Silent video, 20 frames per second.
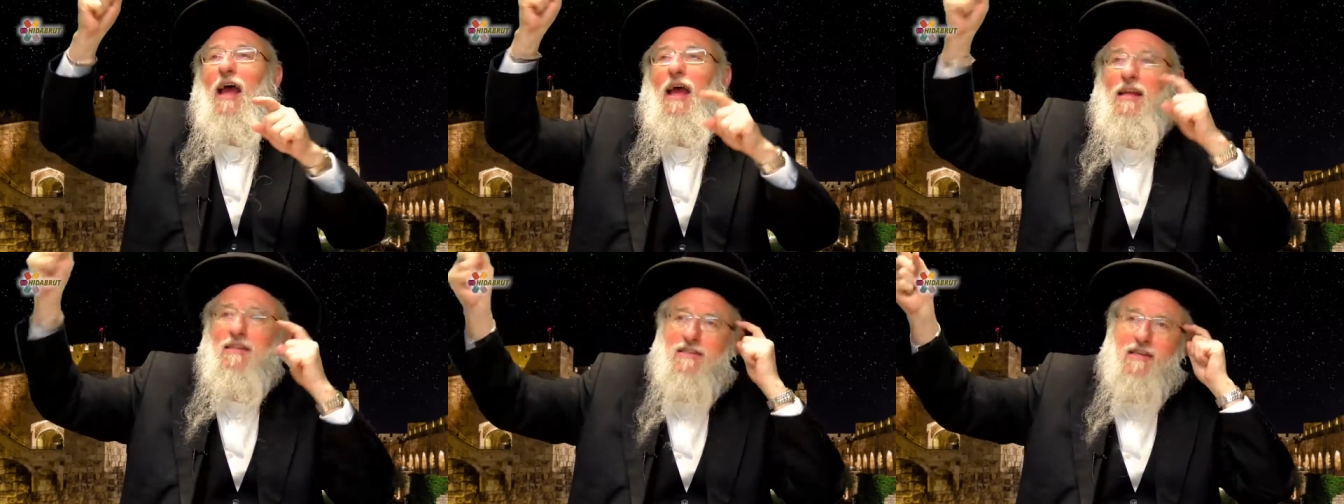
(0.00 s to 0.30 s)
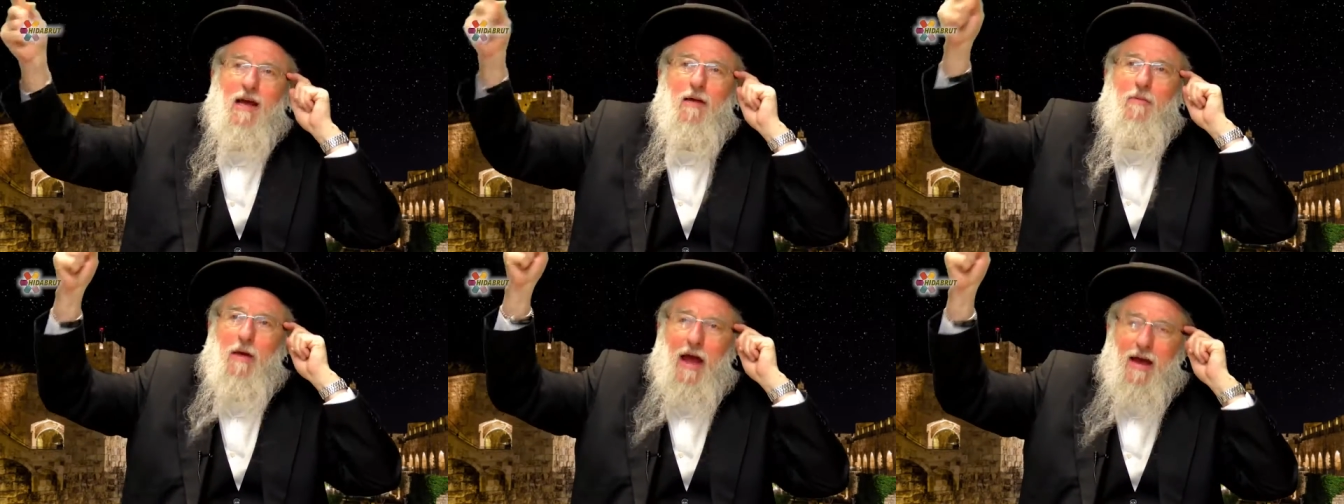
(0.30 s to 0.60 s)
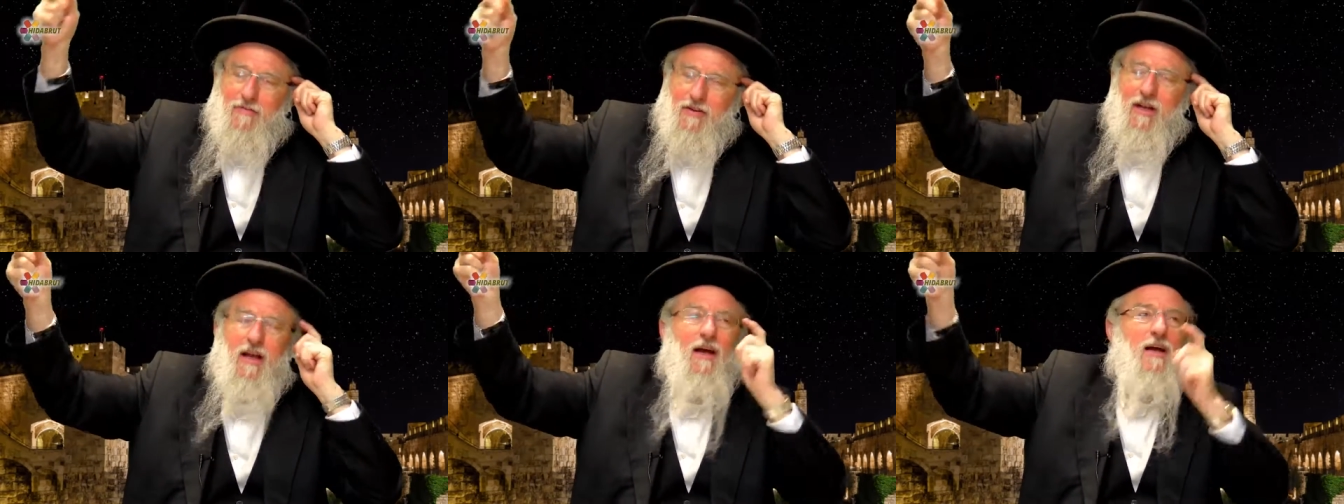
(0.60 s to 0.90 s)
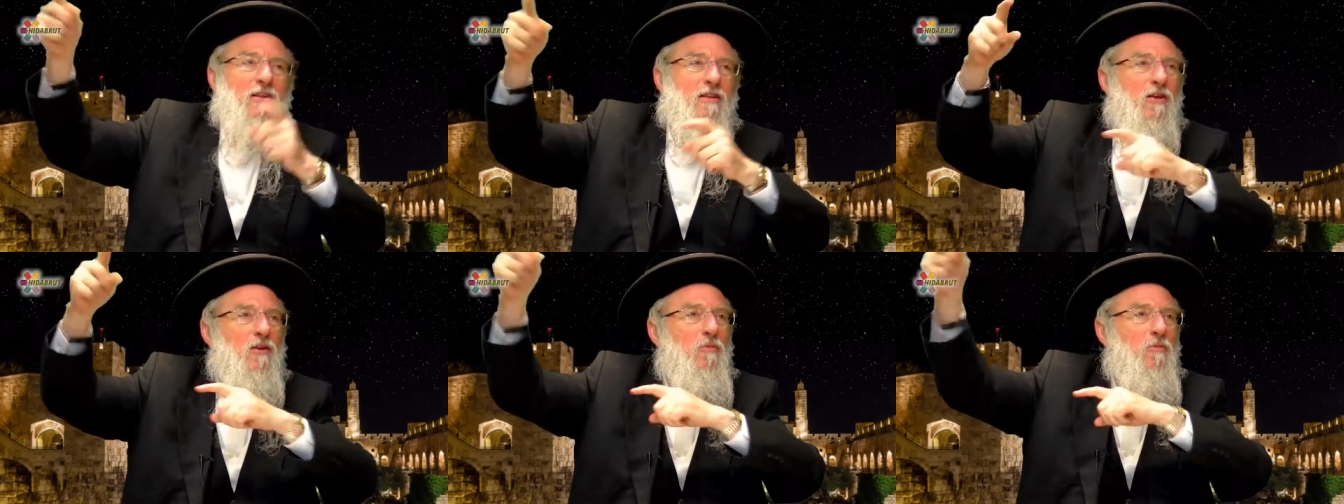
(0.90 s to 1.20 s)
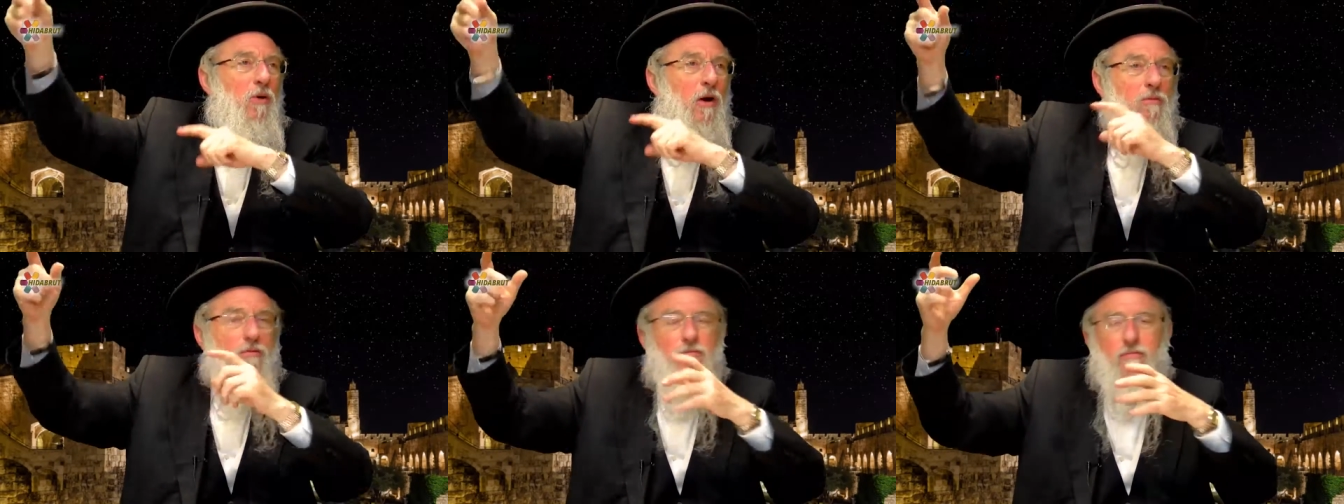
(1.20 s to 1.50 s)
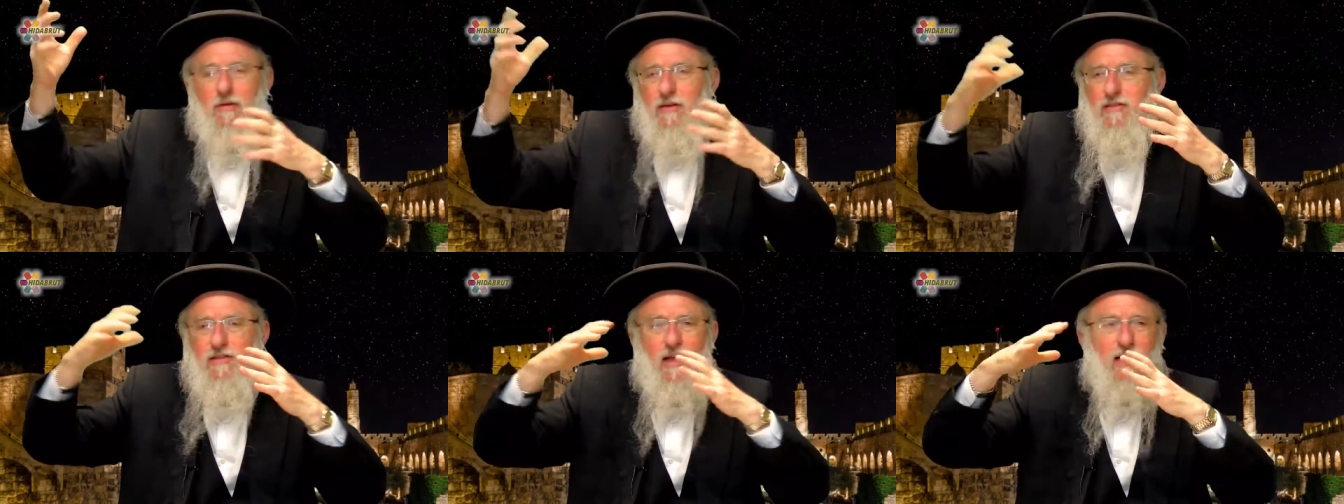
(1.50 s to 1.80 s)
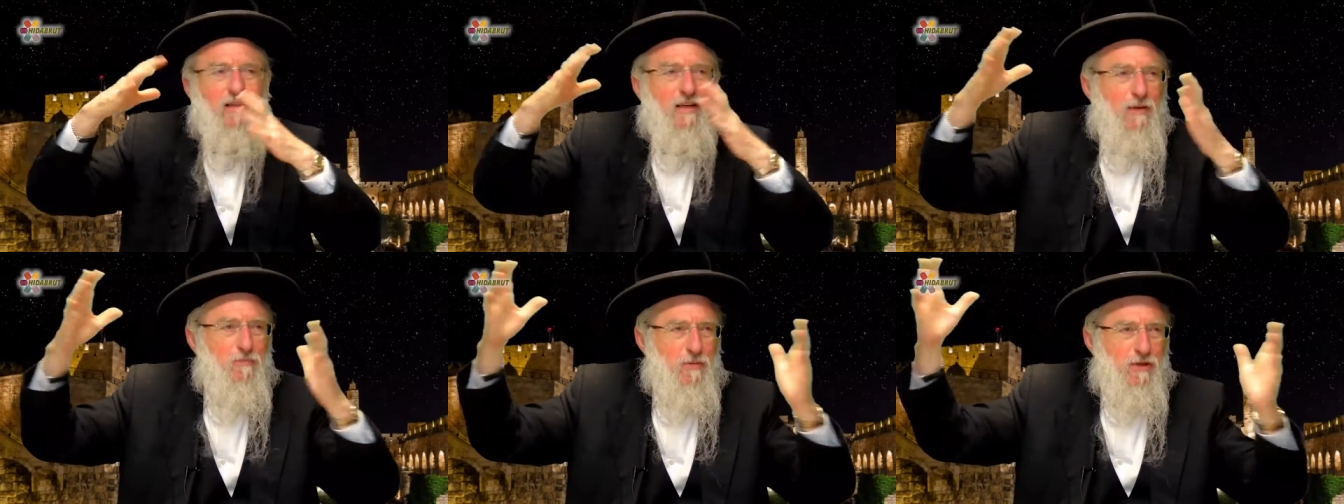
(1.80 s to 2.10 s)
ends up having a little boy. He's
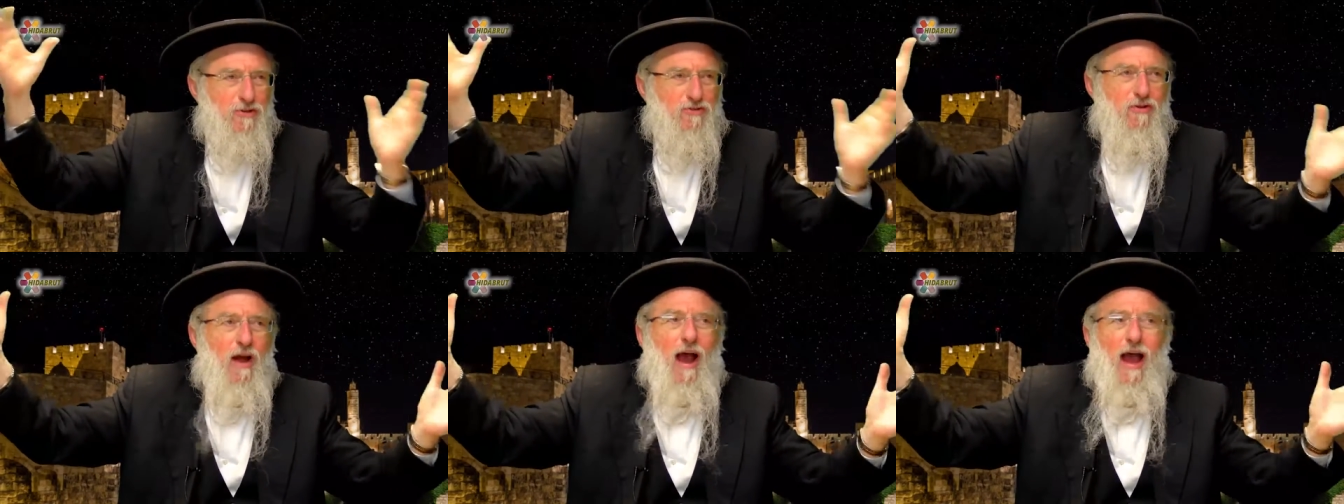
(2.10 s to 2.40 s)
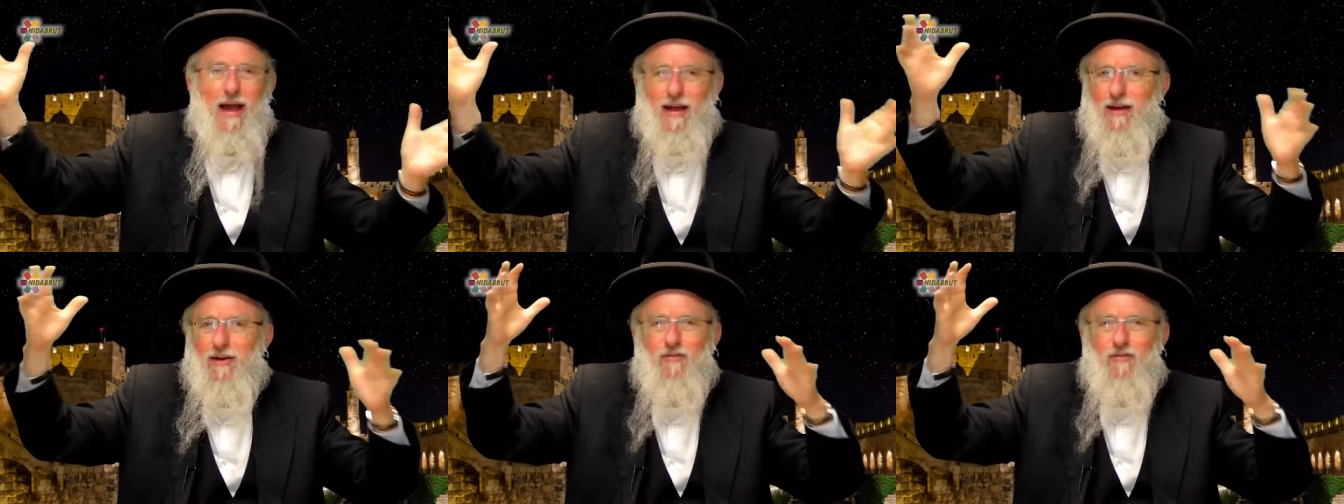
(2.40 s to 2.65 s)
not keeping track